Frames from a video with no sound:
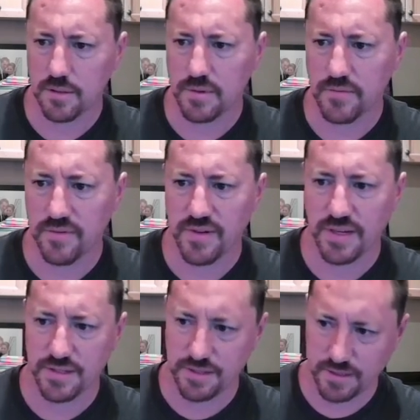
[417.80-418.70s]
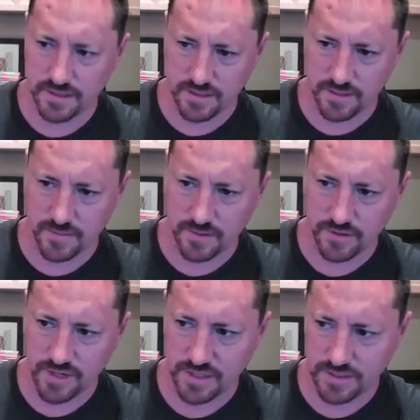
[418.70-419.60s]
bit of advice. I'll
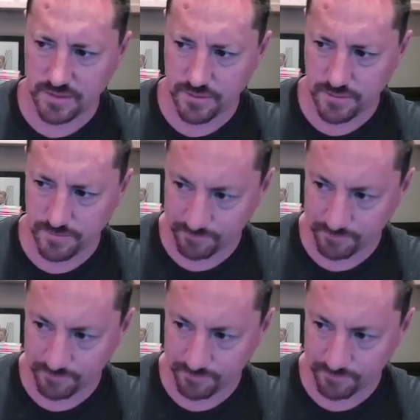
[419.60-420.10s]
try to